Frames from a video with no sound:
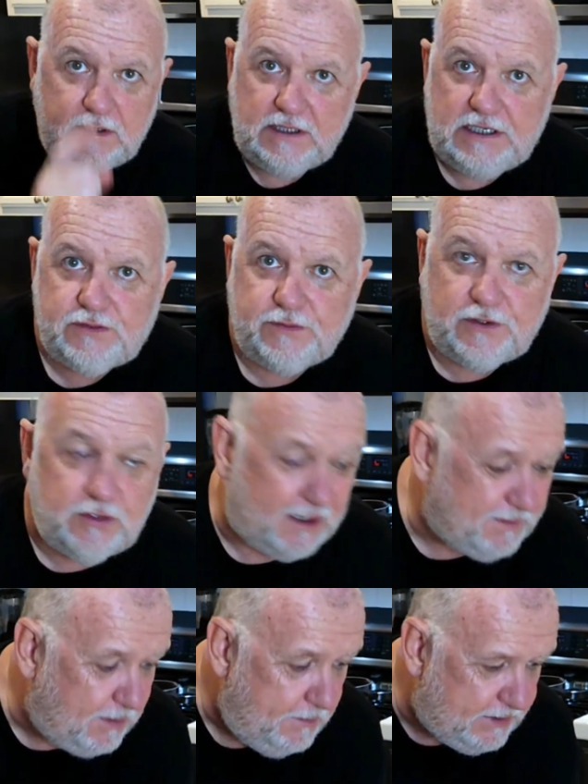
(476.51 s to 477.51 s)
These are
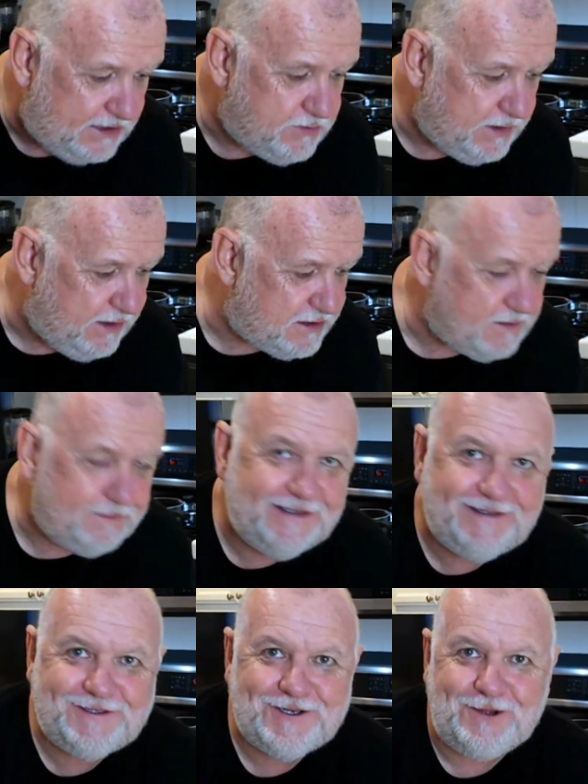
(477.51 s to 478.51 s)
incredible. Plus we got some
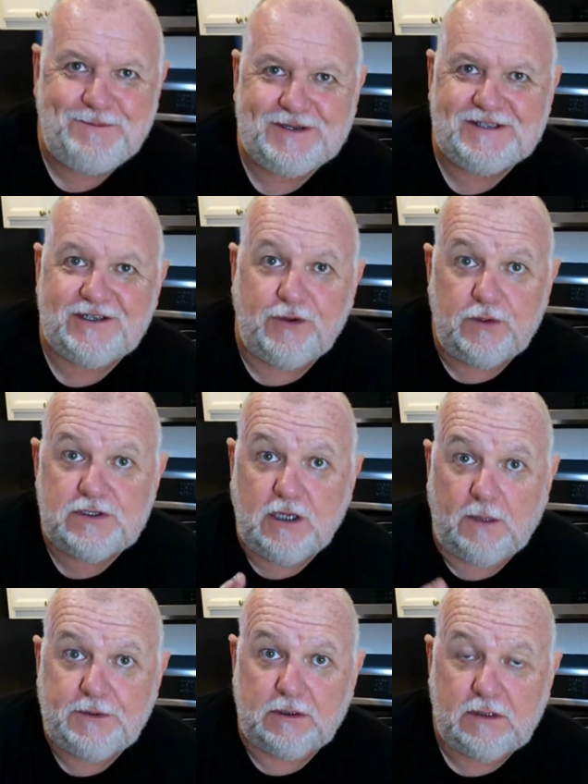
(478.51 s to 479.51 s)
little toppings to go on
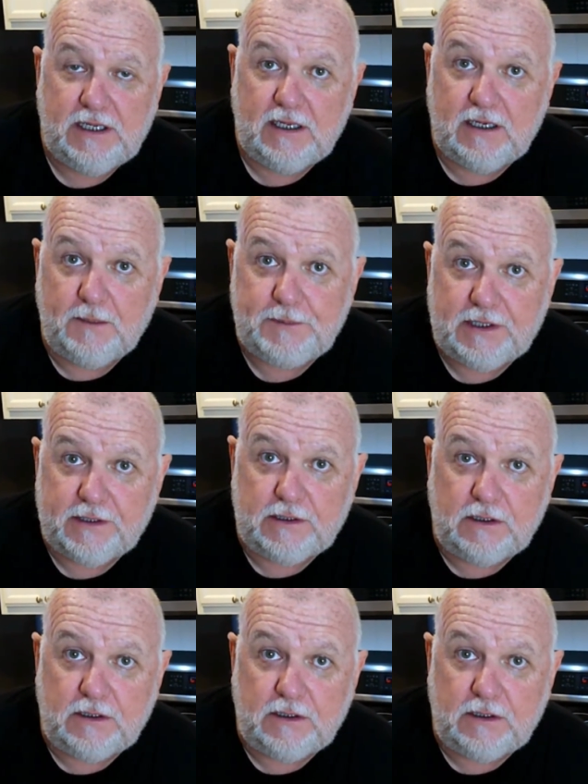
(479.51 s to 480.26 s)
top that'll kick it up another